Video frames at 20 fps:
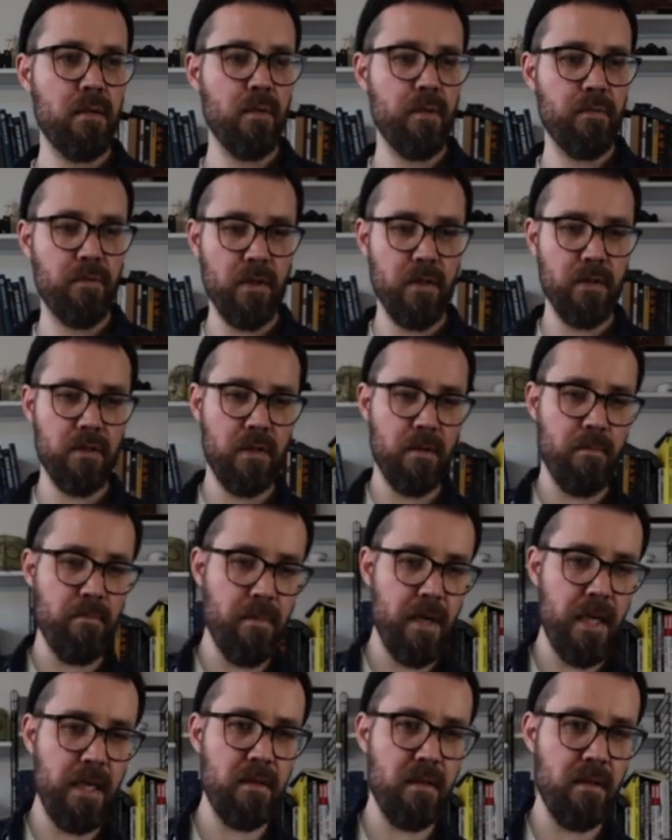We've got this
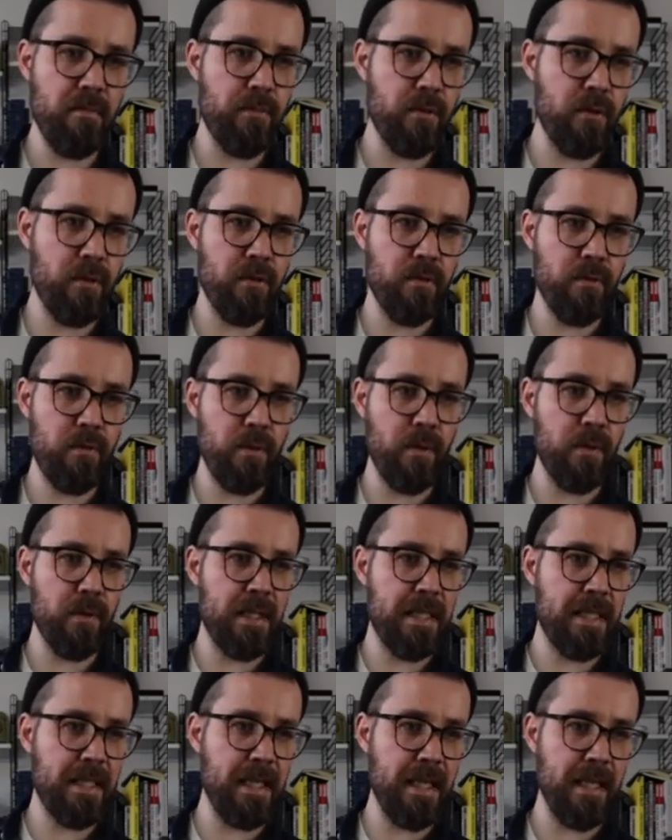amazing broken
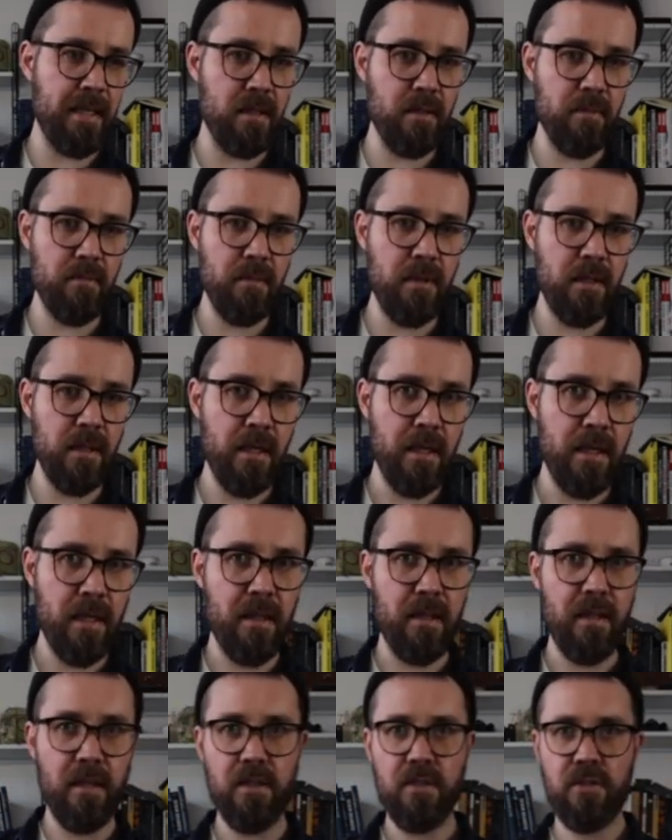twill denim
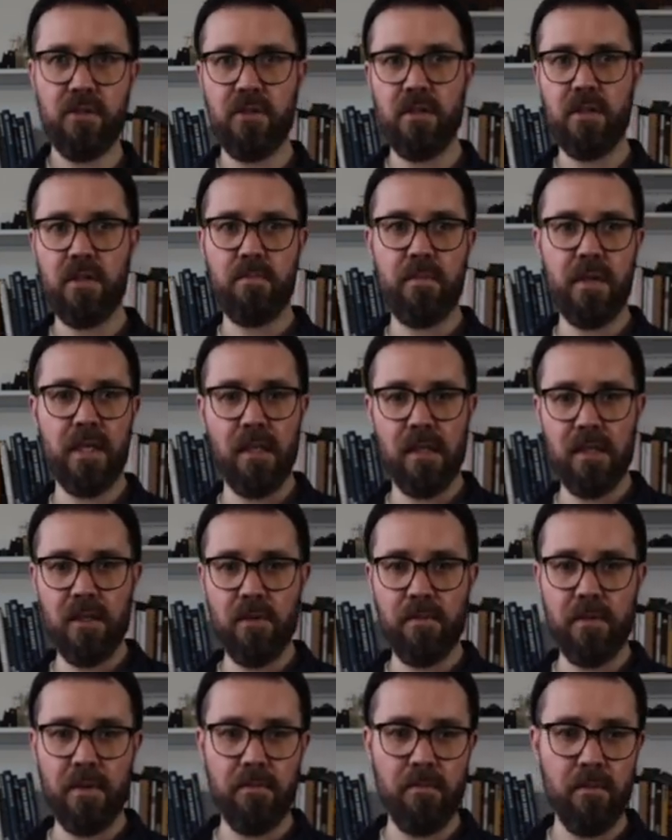that's just made a
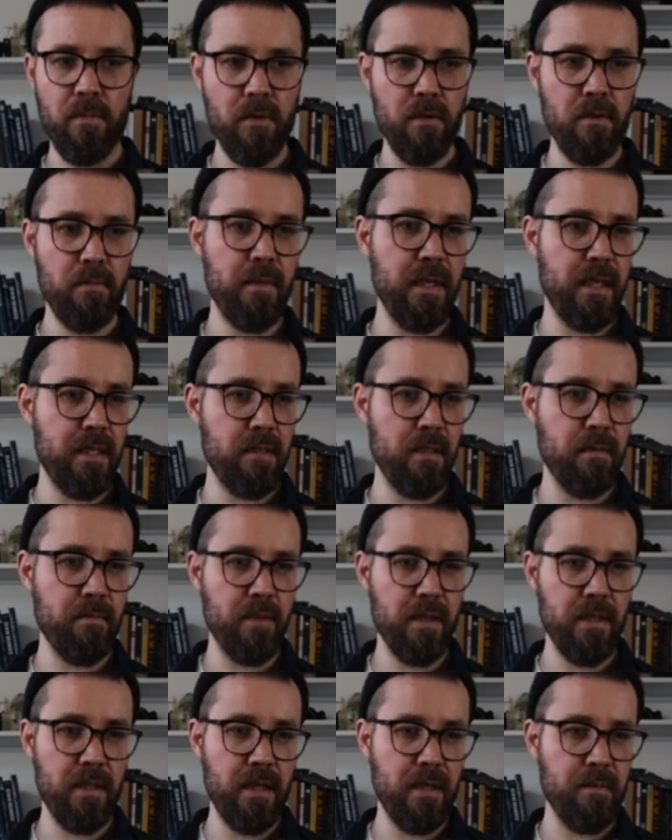little bit more amazing
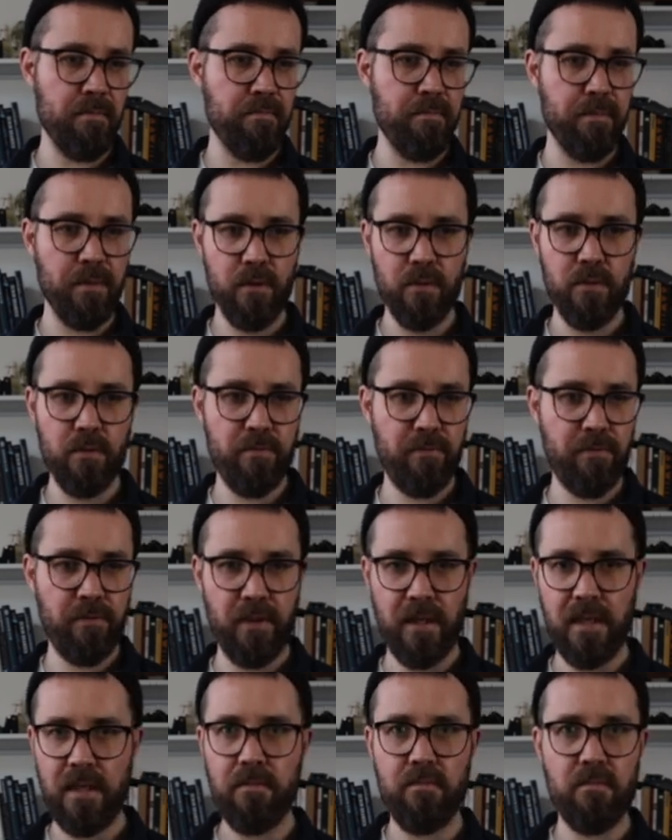by that Blue
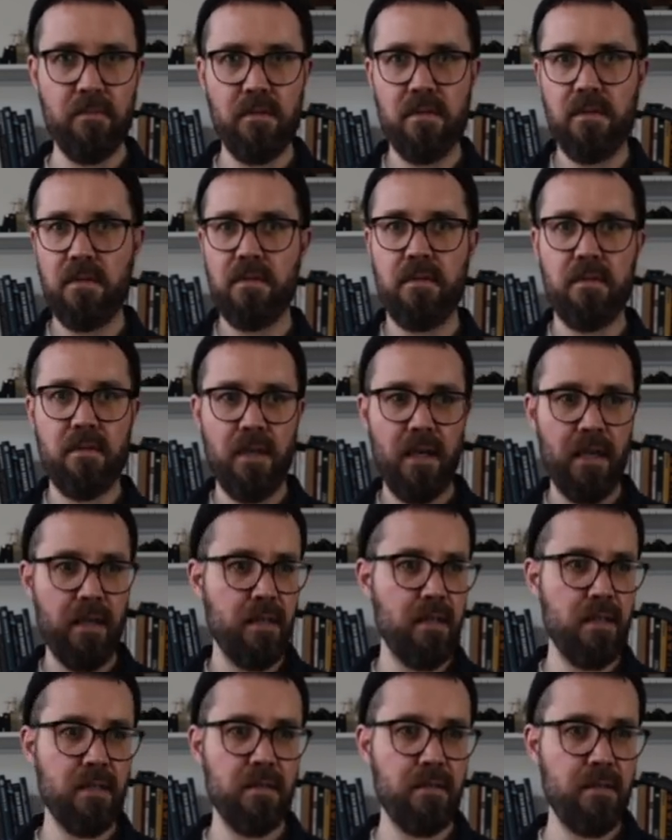Flame
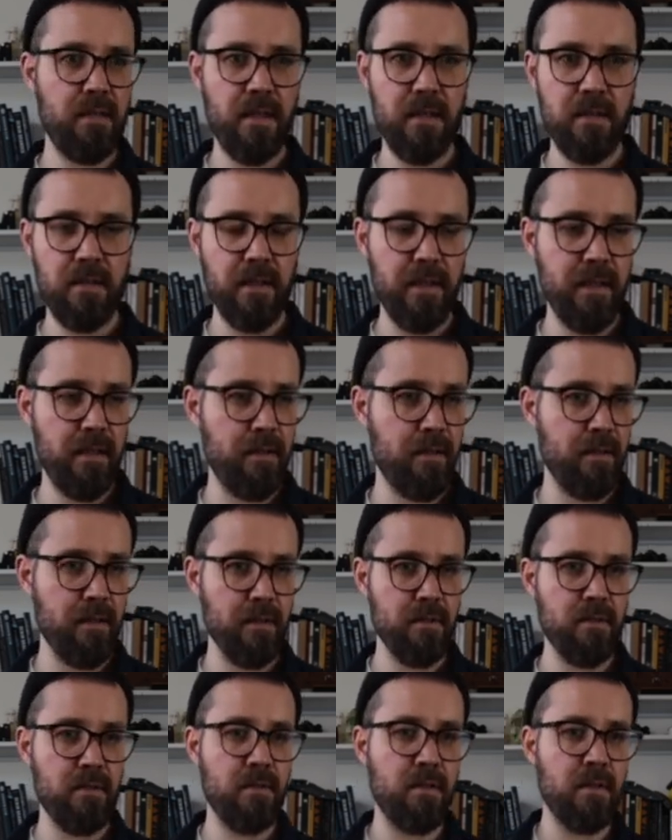dyeing technique
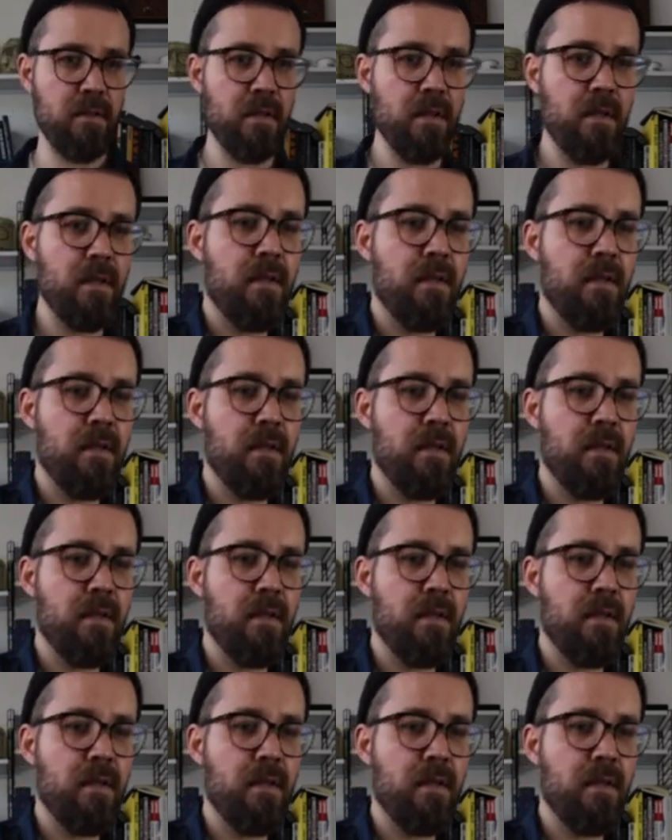that